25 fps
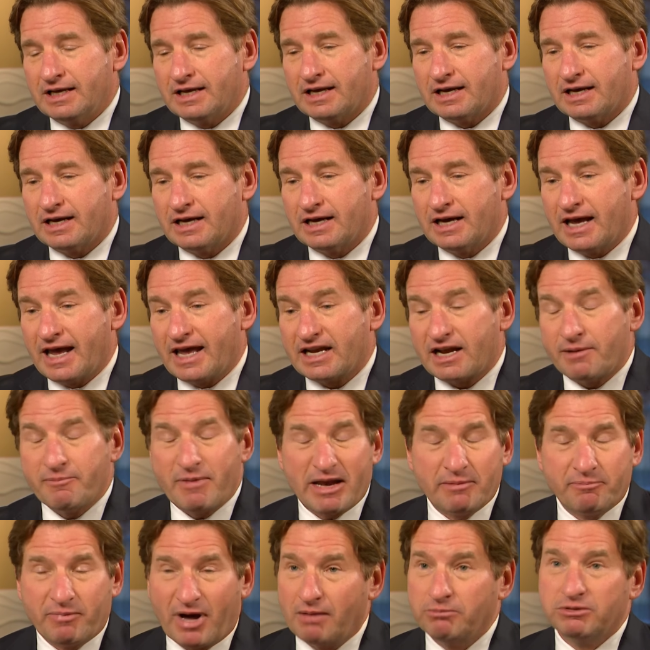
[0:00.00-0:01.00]
Uh, and I
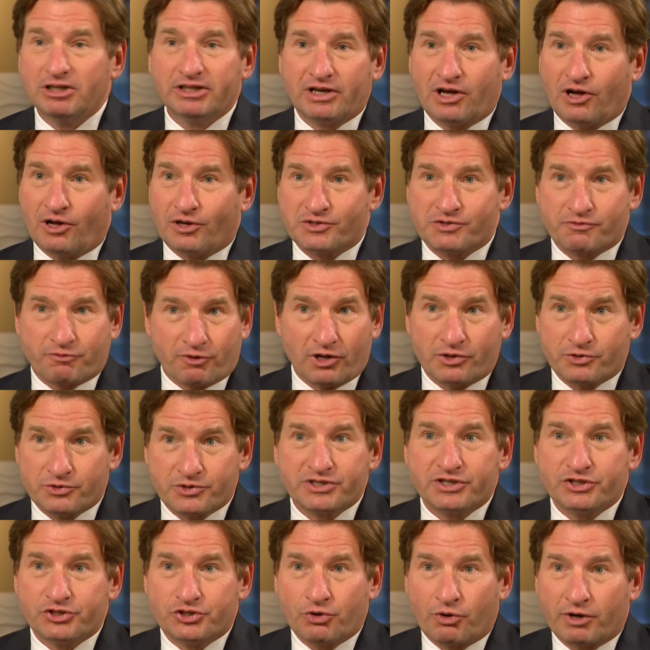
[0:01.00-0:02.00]
made public calls for
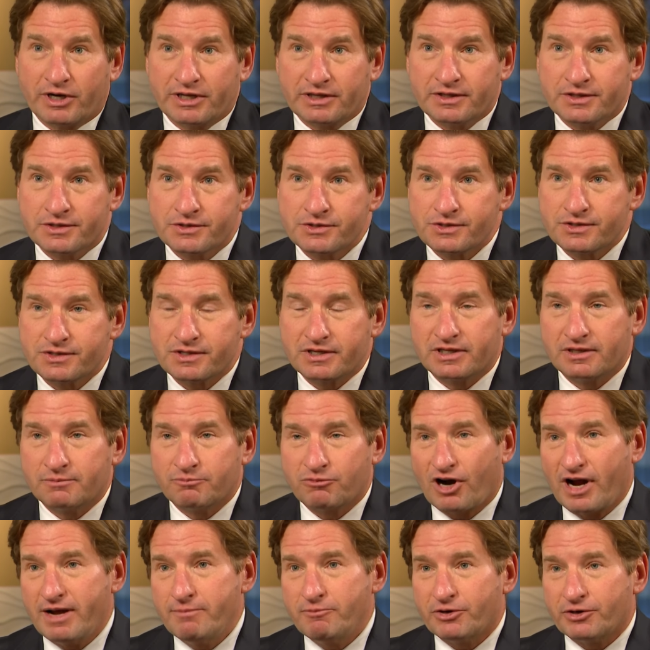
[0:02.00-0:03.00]
others to join this uh,
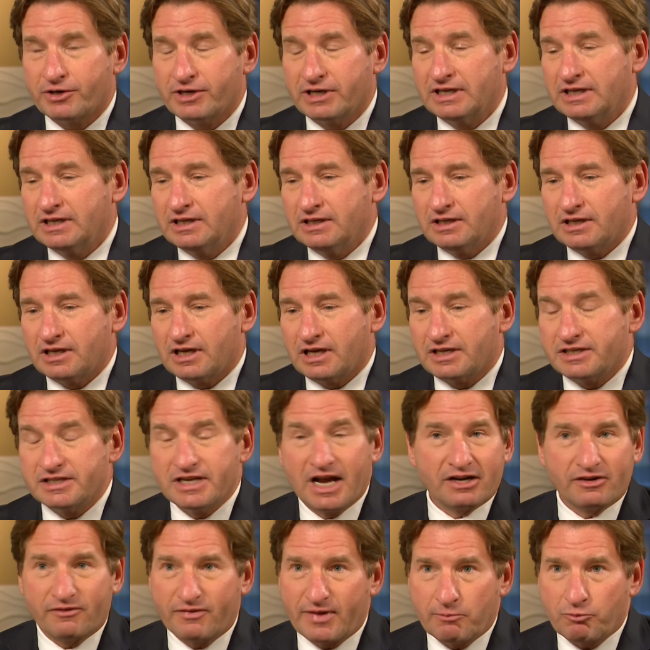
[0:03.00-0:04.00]
primary. Uh,
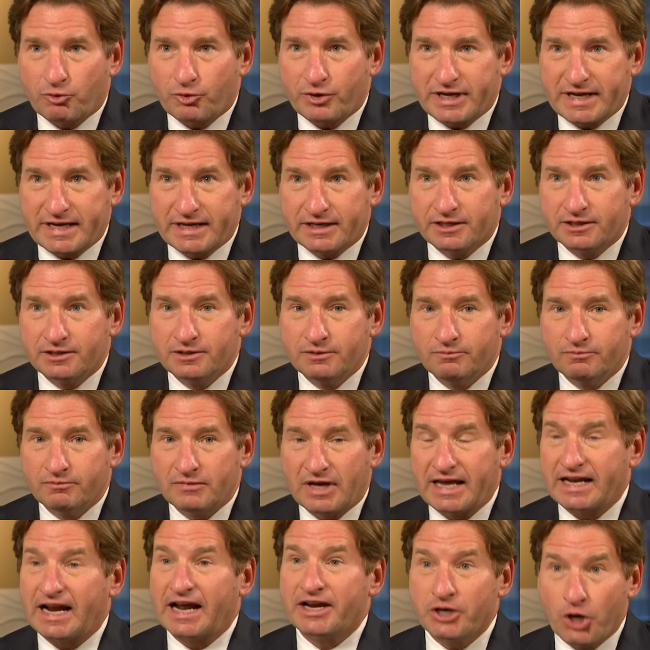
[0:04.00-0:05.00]
none of them were heated,
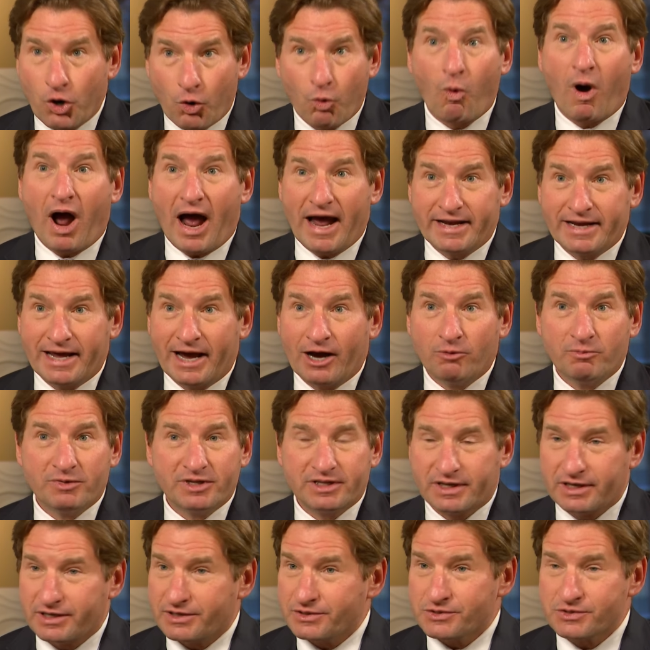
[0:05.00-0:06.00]
and I know why now,
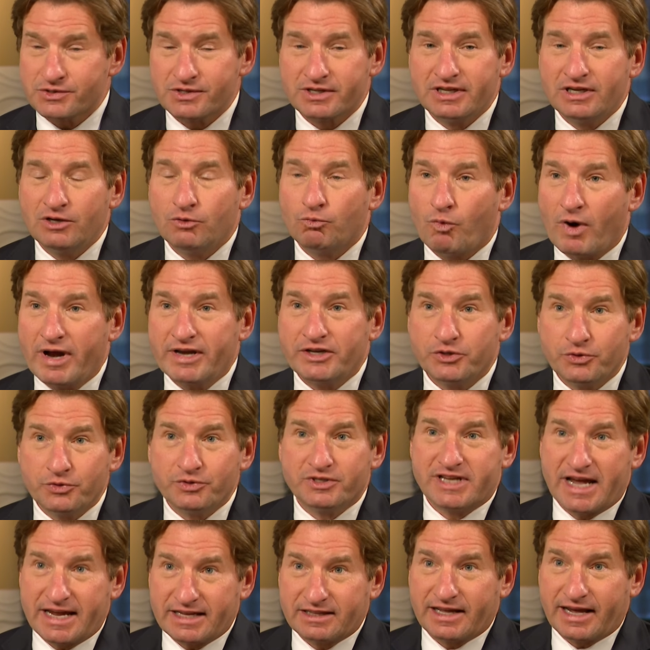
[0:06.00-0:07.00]
because when you
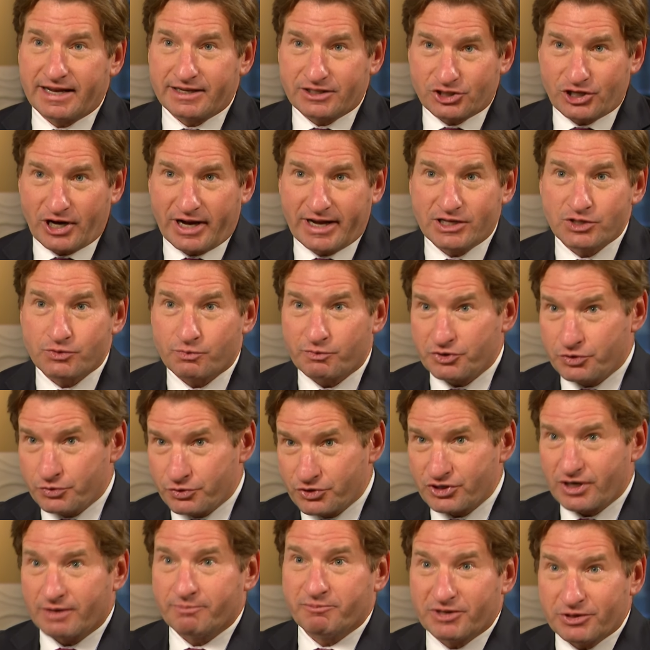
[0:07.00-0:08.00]
take that chance, when you
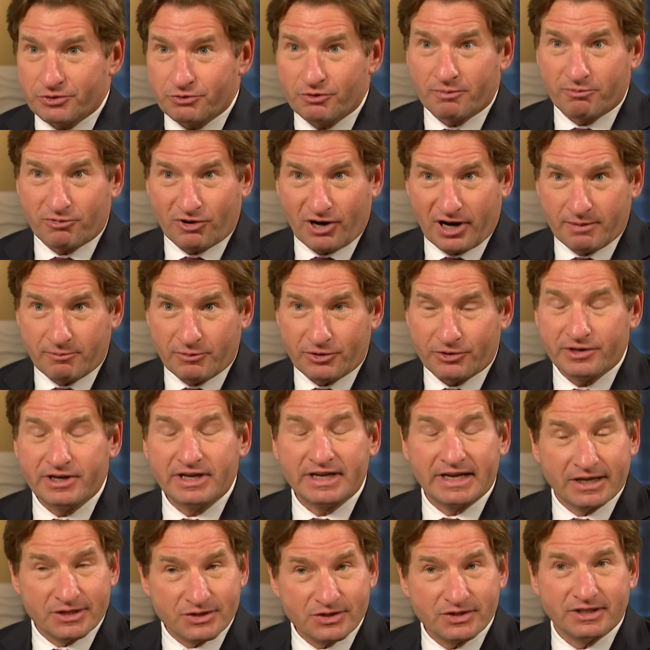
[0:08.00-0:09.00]
jump into a primary
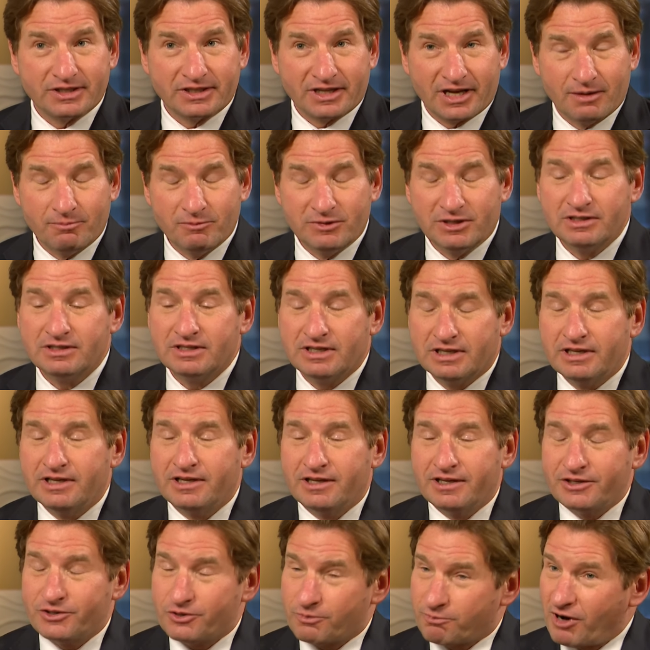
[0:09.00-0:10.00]
against an incumbent,
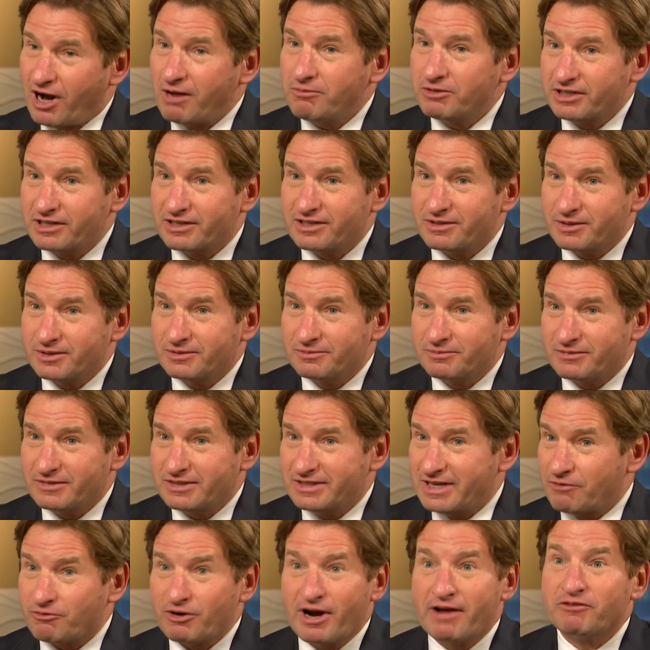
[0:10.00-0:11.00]
you're probably gonna
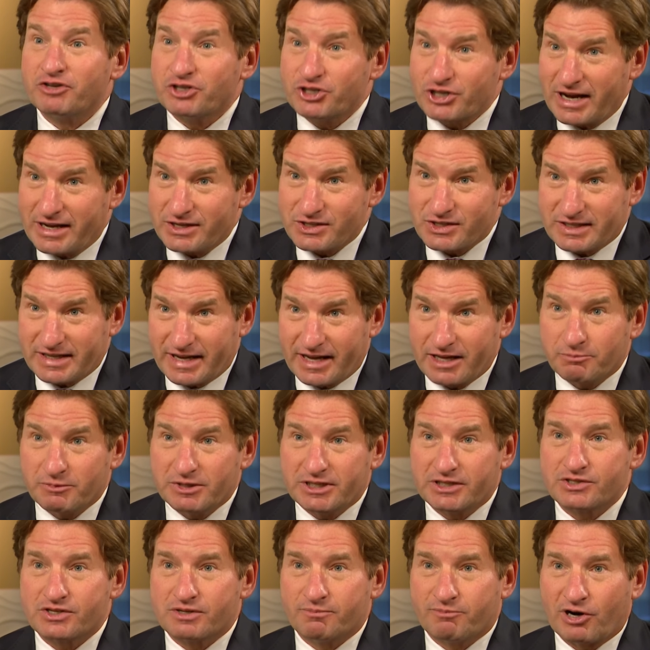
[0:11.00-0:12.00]
never have a chance again
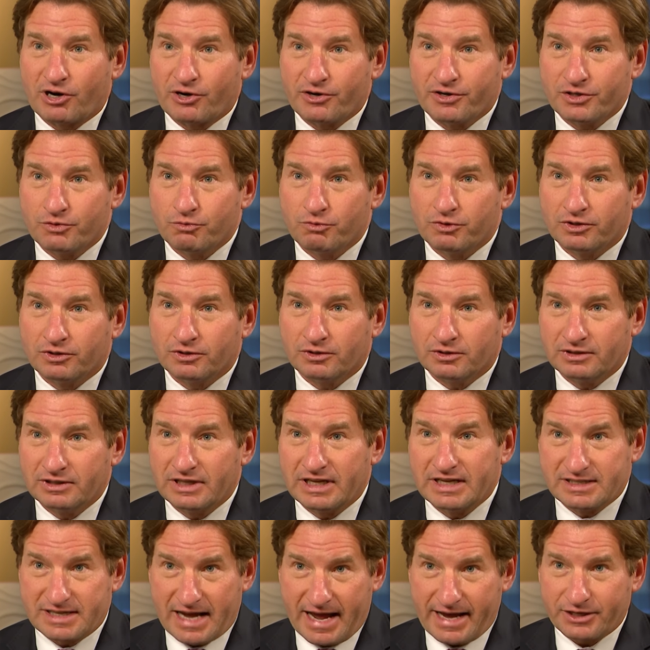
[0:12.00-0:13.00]
because the party will
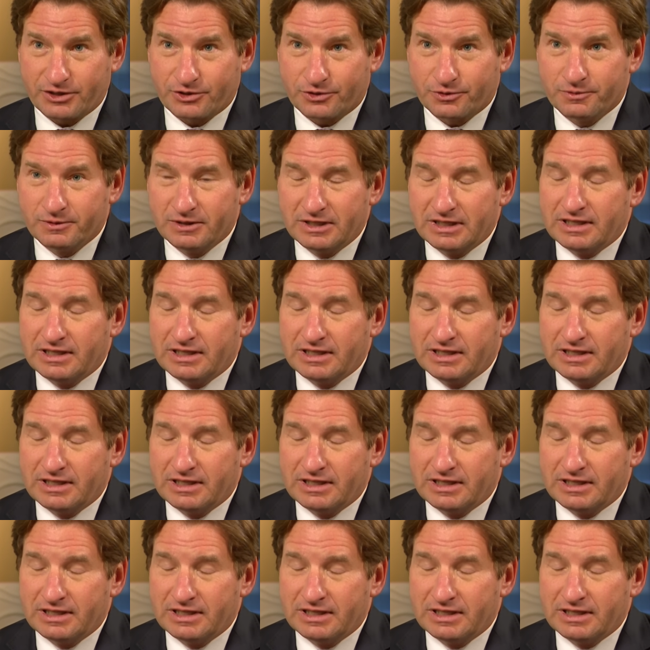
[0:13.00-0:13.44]
attack you.